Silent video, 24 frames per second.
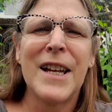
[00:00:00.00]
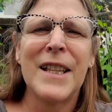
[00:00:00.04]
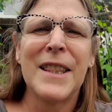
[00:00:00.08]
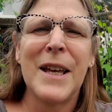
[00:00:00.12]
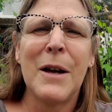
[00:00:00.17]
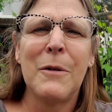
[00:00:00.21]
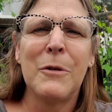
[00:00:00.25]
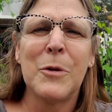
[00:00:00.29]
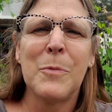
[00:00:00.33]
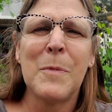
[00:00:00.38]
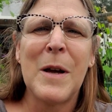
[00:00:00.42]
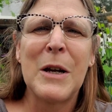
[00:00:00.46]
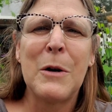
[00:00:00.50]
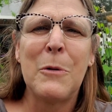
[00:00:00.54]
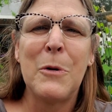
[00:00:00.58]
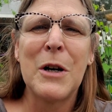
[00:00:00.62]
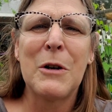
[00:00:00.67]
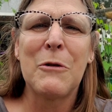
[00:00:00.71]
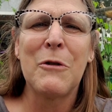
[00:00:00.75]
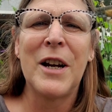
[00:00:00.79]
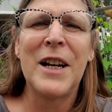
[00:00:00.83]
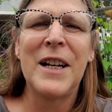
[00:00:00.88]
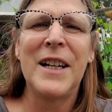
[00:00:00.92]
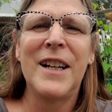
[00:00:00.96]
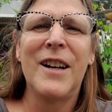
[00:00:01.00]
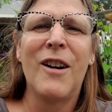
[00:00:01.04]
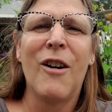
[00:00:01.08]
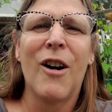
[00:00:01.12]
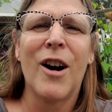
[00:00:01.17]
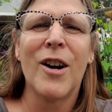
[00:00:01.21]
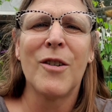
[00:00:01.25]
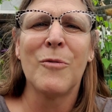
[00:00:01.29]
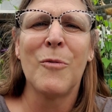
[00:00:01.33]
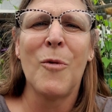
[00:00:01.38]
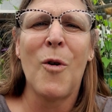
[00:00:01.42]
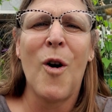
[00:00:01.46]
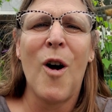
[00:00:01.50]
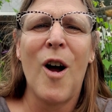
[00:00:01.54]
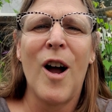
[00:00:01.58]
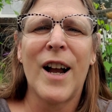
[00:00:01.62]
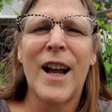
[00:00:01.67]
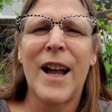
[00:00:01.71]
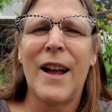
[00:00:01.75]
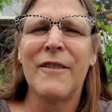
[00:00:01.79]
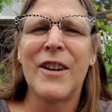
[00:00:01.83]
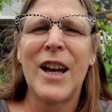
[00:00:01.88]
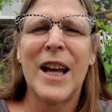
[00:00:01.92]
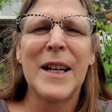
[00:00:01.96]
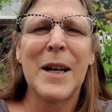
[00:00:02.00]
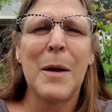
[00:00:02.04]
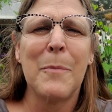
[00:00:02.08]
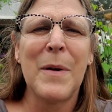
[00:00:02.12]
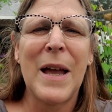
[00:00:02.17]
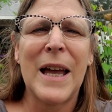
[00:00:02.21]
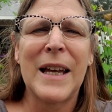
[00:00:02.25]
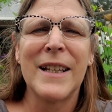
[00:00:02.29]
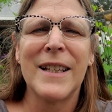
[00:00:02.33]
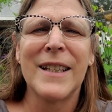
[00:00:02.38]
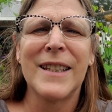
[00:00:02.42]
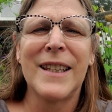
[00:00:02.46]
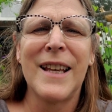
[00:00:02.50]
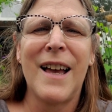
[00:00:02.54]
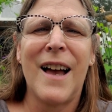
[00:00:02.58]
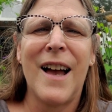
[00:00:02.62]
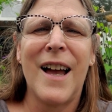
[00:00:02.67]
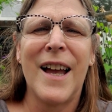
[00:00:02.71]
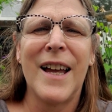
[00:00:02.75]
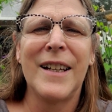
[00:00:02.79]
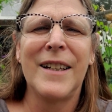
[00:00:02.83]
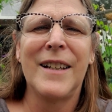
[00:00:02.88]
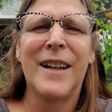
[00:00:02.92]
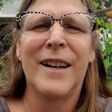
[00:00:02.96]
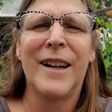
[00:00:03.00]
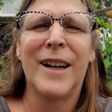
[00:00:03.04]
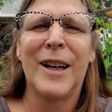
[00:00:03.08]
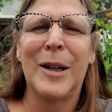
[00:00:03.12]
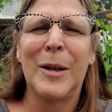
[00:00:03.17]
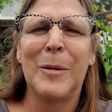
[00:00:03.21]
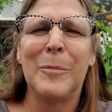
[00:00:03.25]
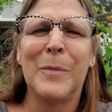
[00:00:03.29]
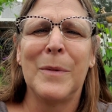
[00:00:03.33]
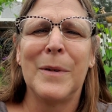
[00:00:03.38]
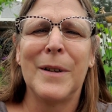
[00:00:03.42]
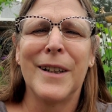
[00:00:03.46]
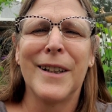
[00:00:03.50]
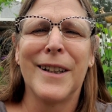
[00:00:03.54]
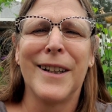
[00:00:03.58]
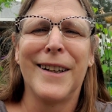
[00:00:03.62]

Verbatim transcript: Right, that was my quick rainy garden walk. I've got to get back inside. Um,